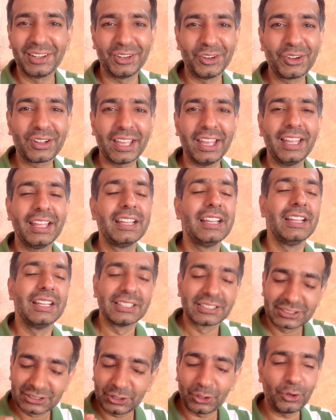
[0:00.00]
Okay,
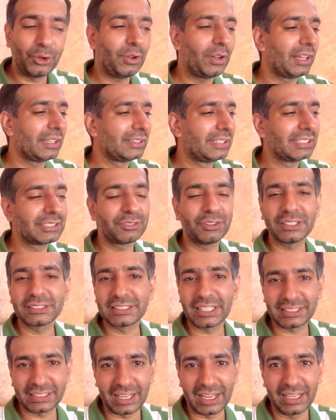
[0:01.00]
so this was
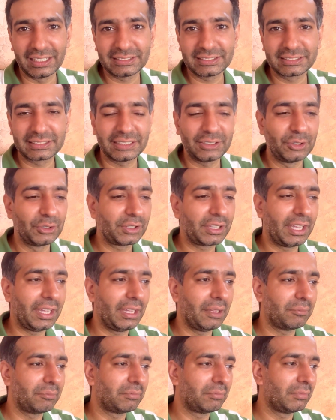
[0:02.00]
the task.
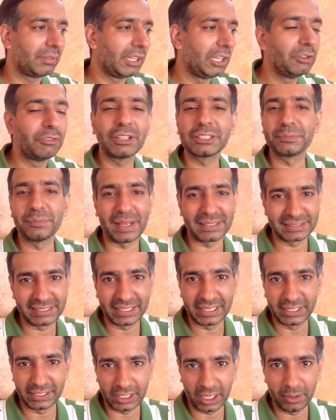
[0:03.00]
Okay, he was
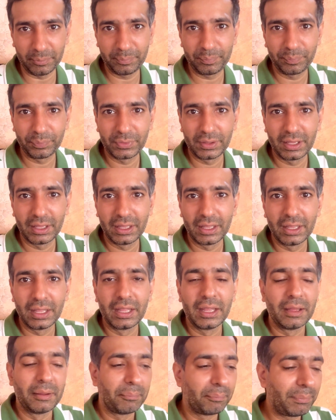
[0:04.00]
messing it up.
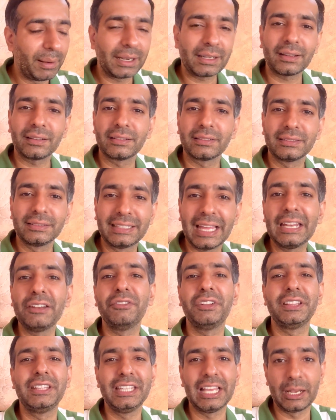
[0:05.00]
But
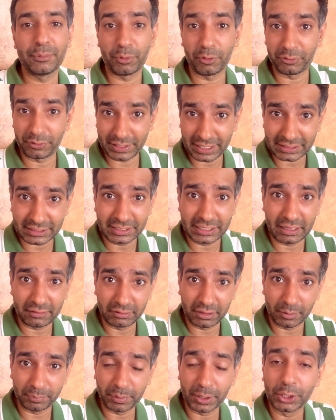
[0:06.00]
then with the help of React
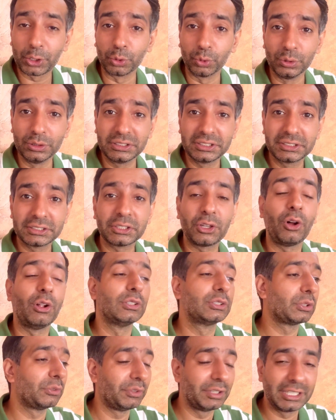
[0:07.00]
developer tools,
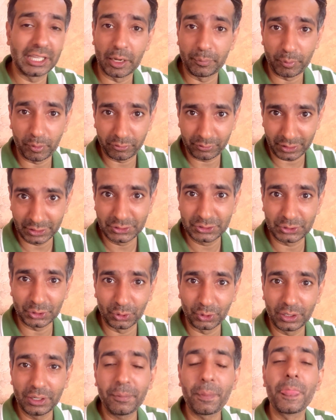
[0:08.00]
also with the help of
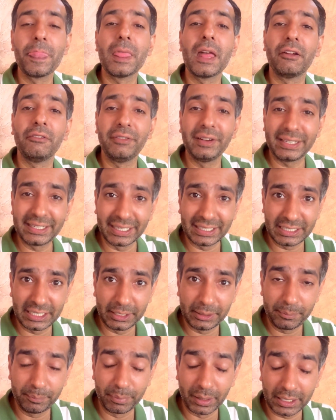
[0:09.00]
console, we did
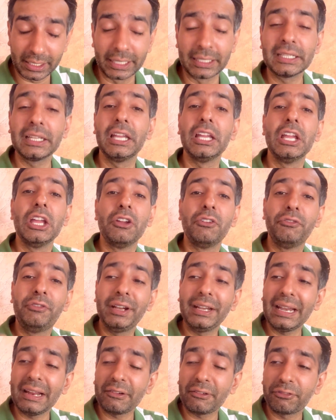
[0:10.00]
debugging.
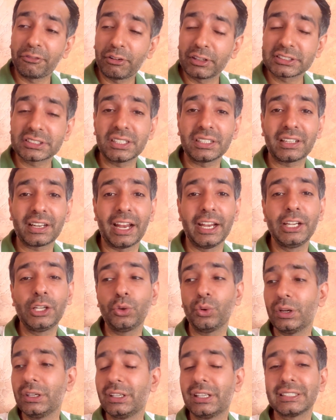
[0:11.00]
We first tried
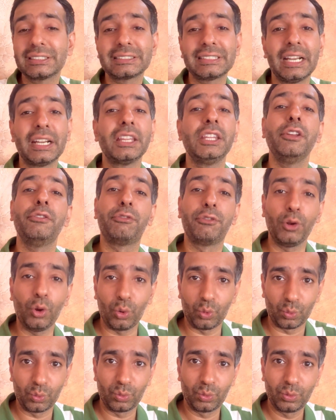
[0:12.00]
to understand the
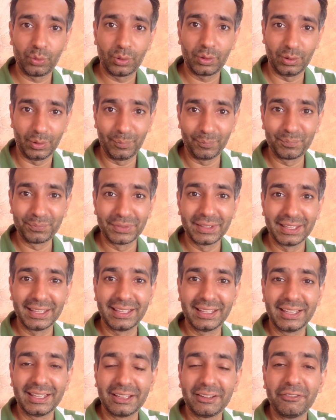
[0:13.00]
flow.
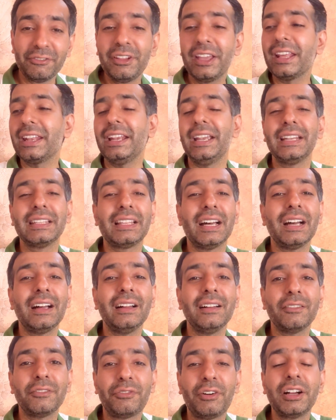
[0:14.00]
What is the